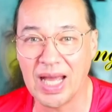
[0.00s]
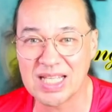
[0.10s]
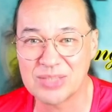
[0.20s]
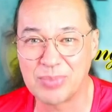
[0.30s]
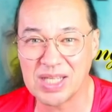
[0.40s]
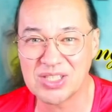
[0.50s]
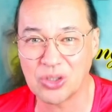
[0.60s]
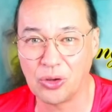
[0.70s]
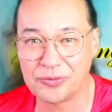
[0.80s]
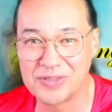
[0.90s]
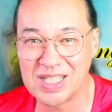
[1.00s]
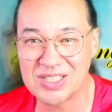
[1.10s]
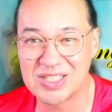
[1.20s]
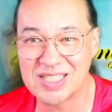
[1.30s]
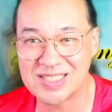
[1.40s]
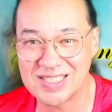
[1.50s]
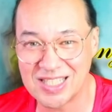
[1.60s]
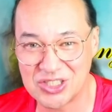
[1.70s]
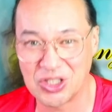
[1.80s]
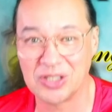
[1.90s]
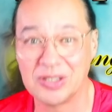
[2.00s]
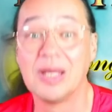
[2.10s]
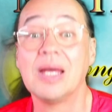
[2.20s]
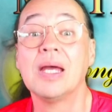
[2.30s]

aspects of this decision.